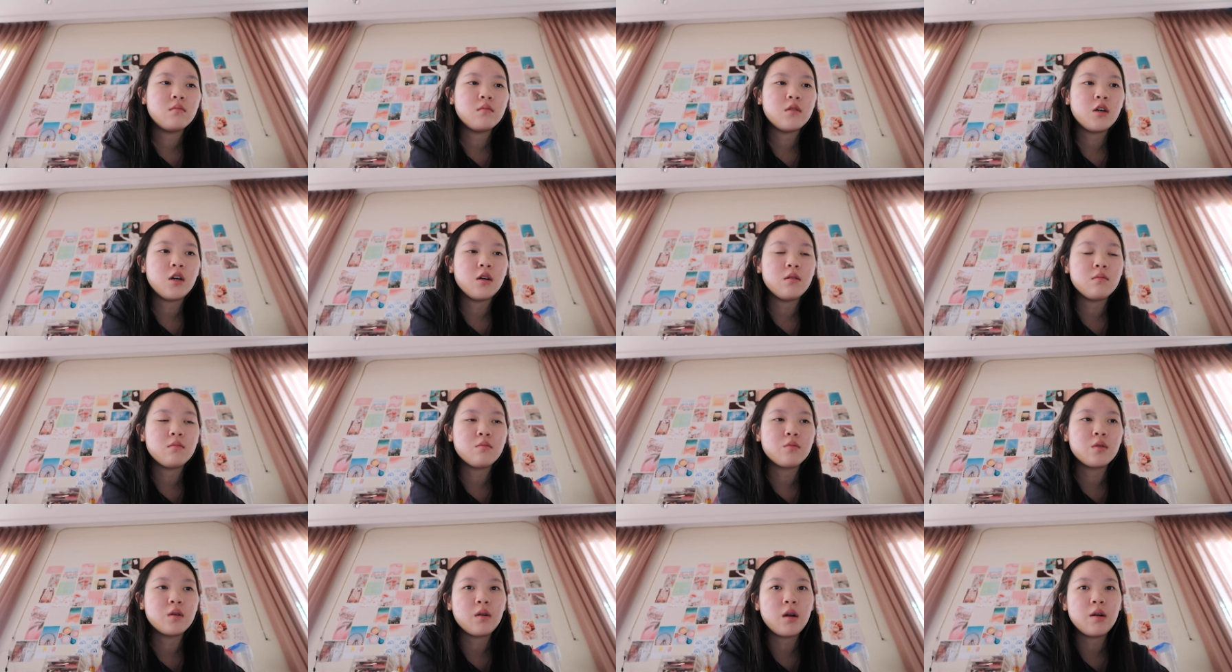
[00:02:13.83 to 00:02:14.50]

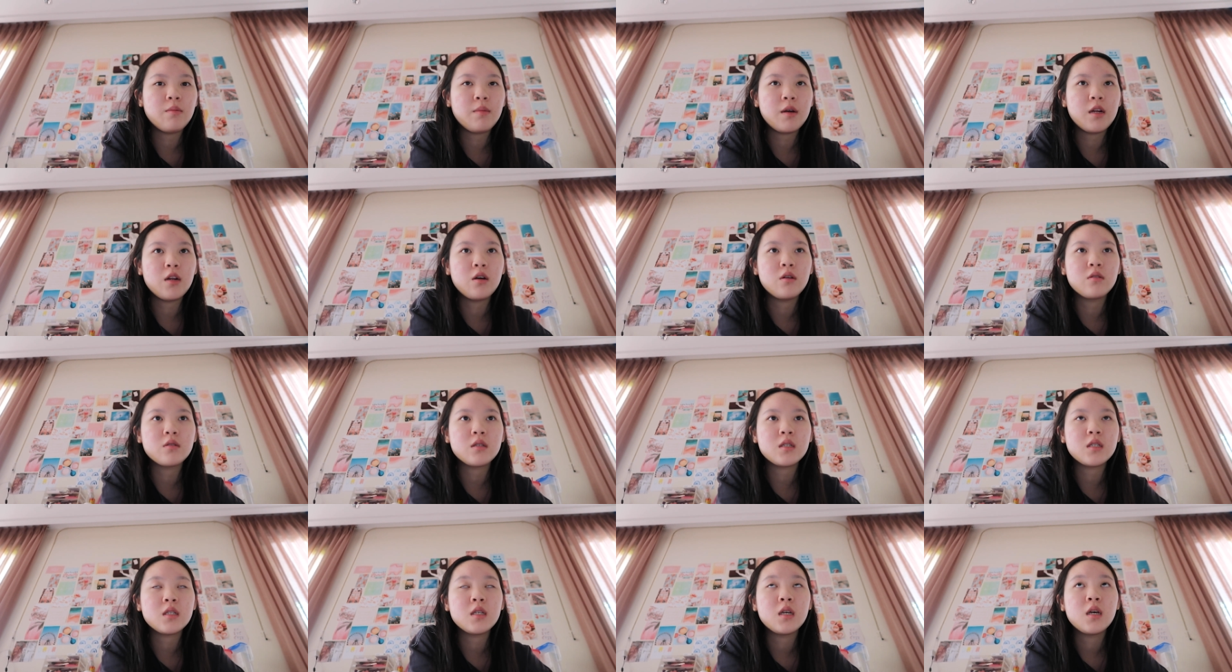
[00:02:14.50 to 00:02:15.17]
um, rewrite my
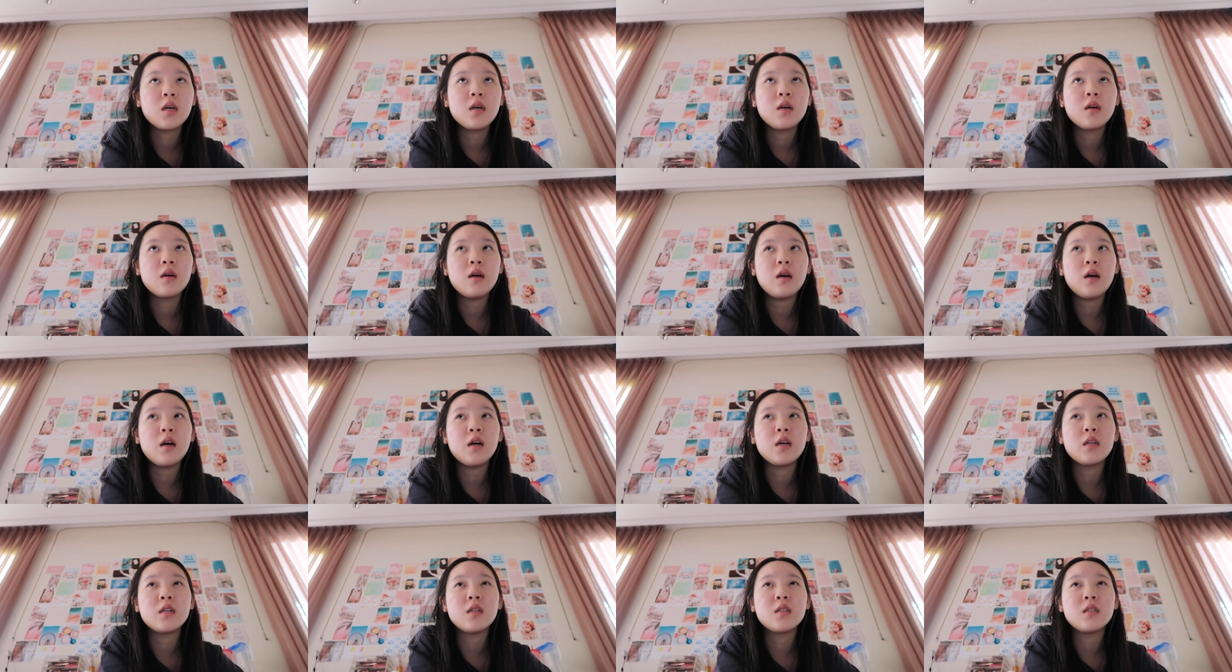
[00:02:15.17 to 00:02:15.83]
notes
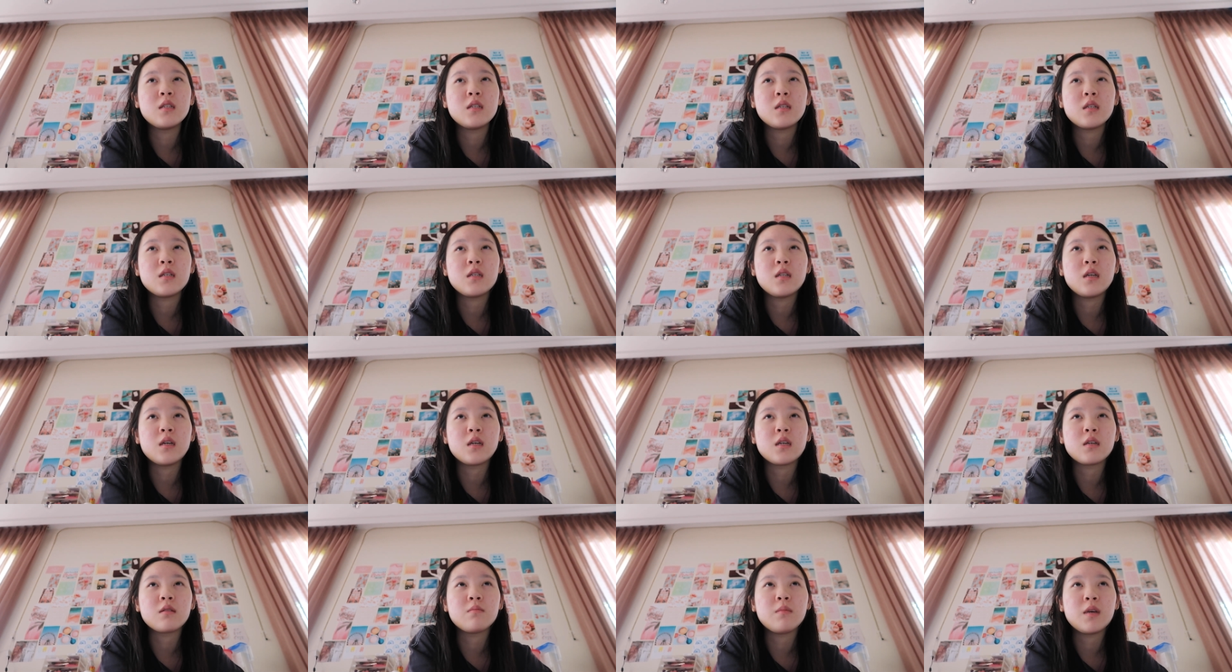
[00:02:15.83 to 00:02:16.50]
and
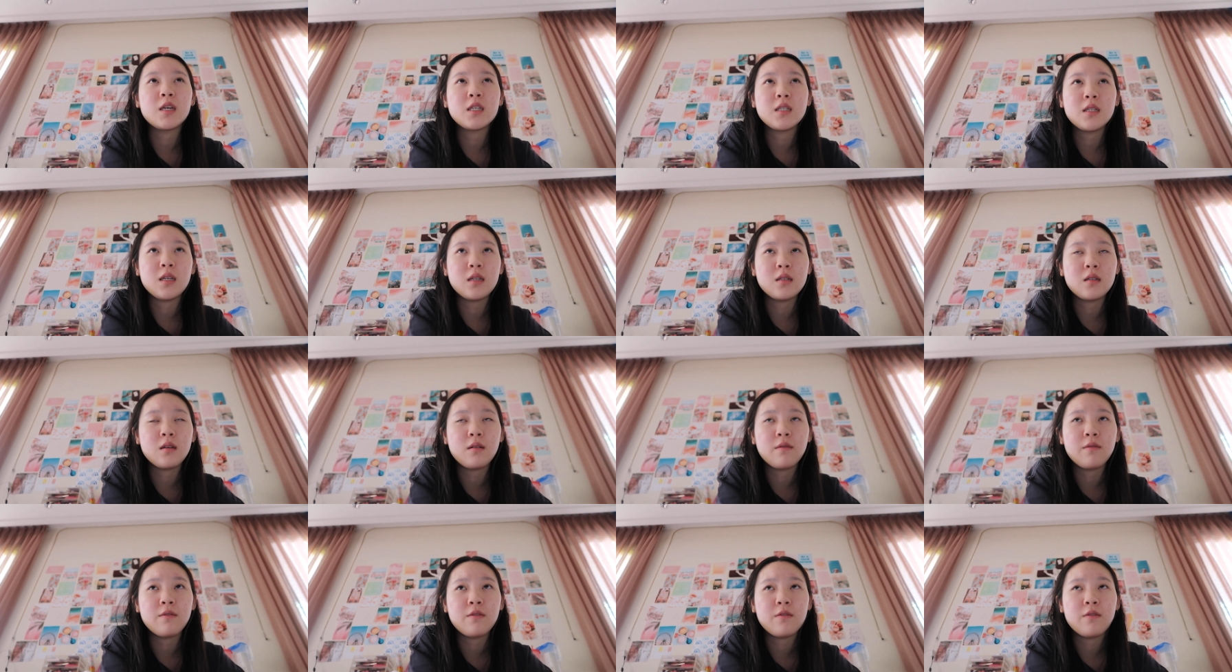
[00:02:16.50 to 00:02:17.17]
like make
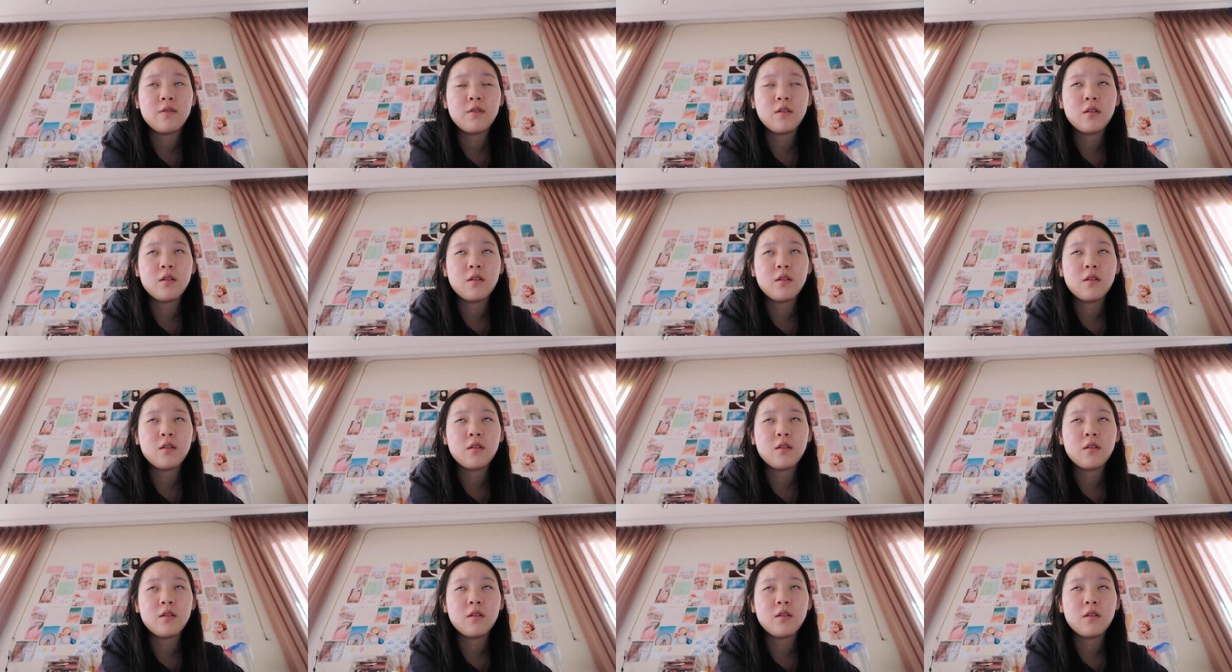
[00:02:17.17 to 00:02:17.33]
sense of